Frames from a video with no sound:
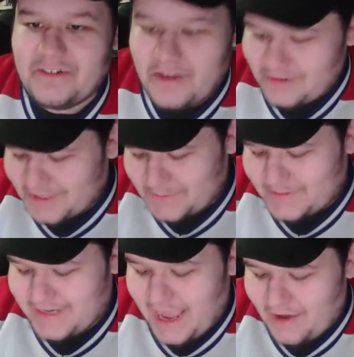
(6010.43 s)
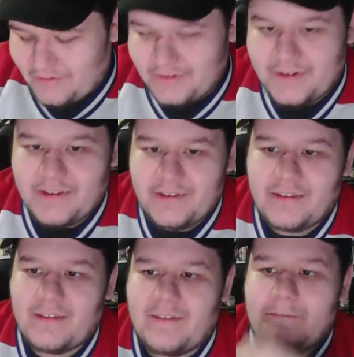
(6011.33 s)
how long it's been down,
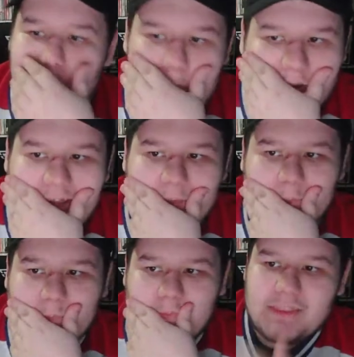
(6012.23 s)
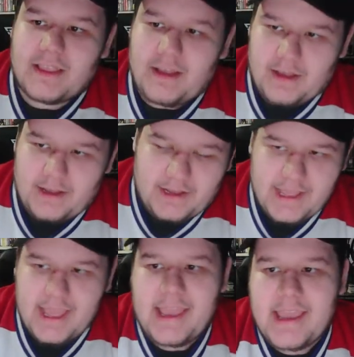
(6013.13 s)
but...
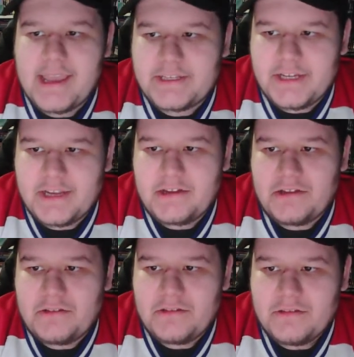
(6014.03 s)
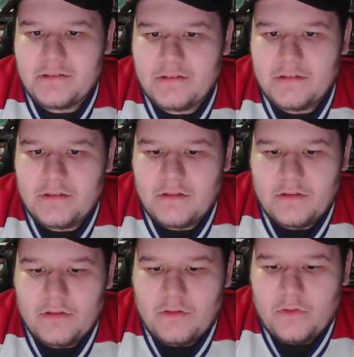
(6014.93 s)
AHL...
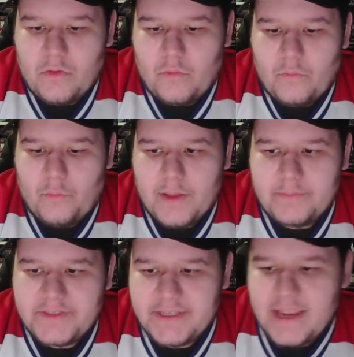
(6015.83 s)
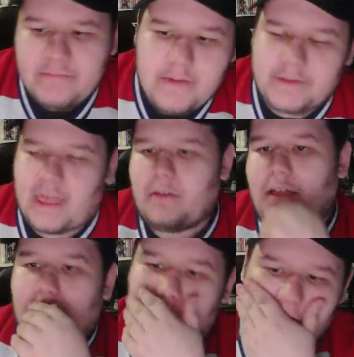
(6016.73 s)
website, maybe that'll
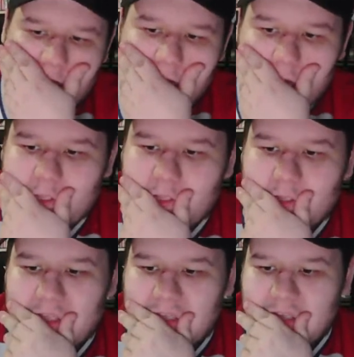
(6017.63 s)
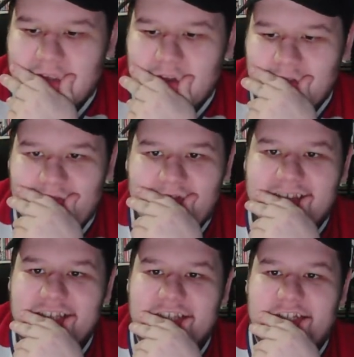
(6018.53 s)
help. Who the fuck
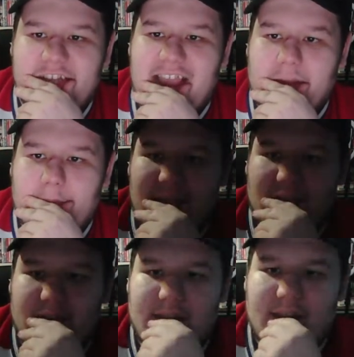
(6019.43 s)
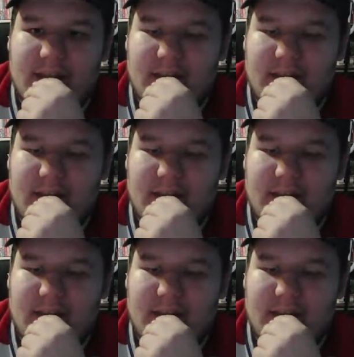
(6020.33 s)
is Jack Perry?